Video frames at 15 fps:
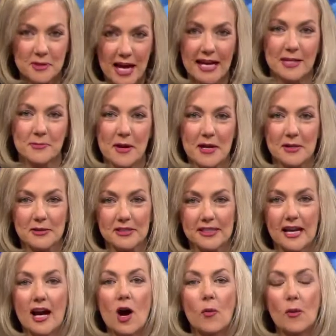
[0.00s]
Jackie Bales.
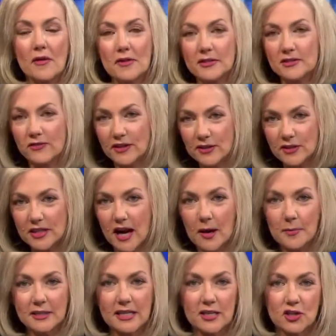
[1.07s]
Where there's fierce
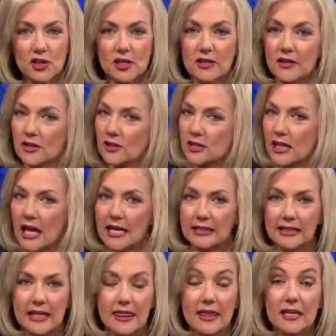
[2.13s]
competition, there's
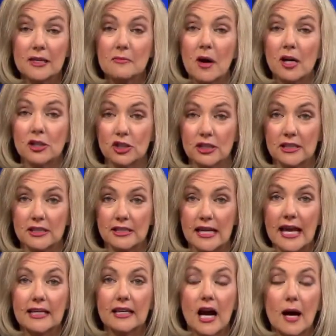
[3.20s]
likely thin margins,
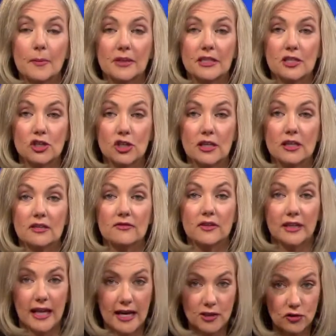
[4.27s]
and competition in the
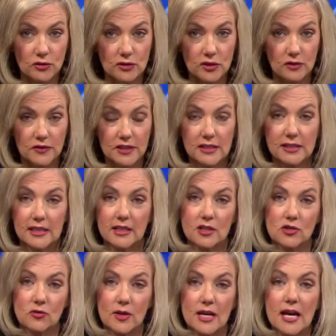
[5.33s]
financial services
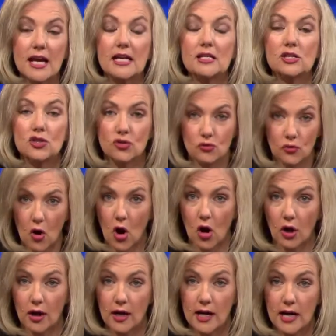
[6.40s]
industry is strong.
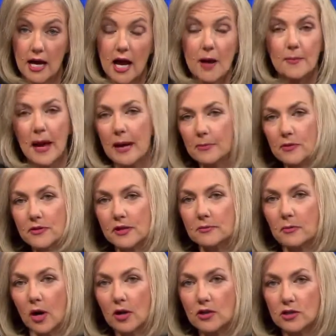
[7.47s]
Paper-thin
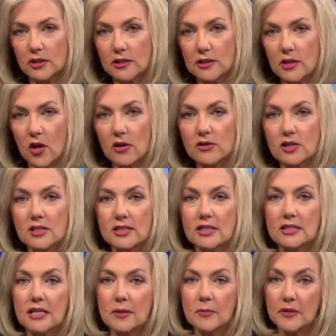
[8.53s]
margins are just the
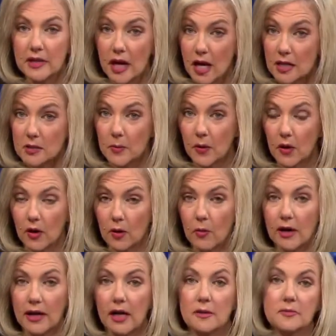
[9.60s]
tip of the iceberg when
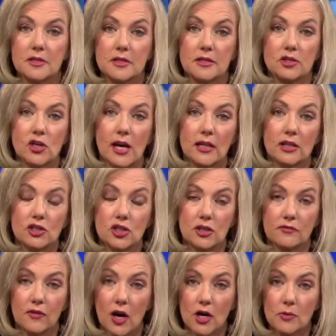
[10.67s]
it comes to the challenging
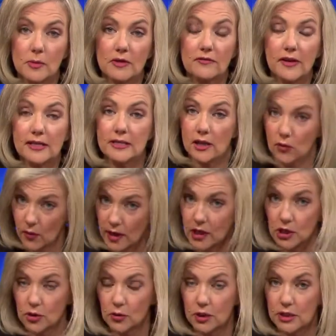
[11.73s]
environment facing credit
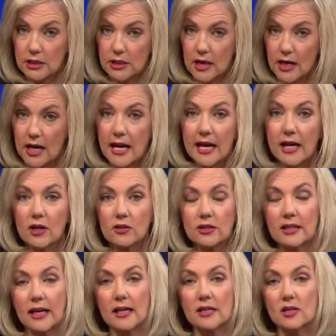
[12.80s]
unions. Here
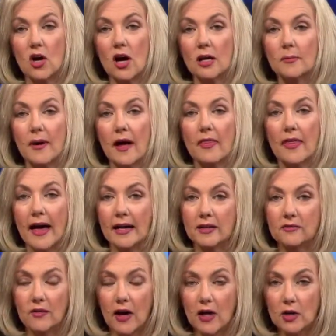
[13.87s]
today to talk about that
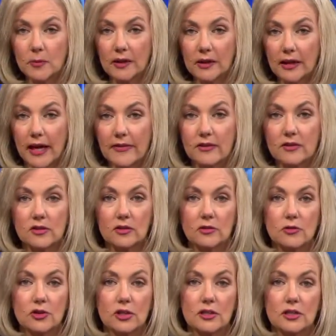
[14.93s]
environment and the
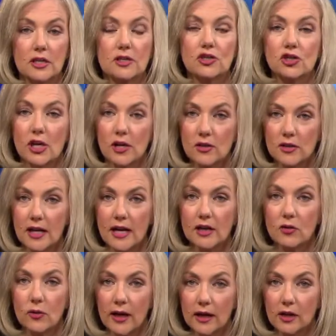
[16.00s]
solutions Sharetec
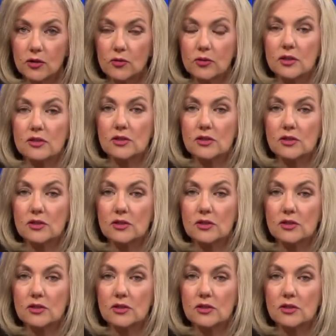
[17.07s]
Credit Union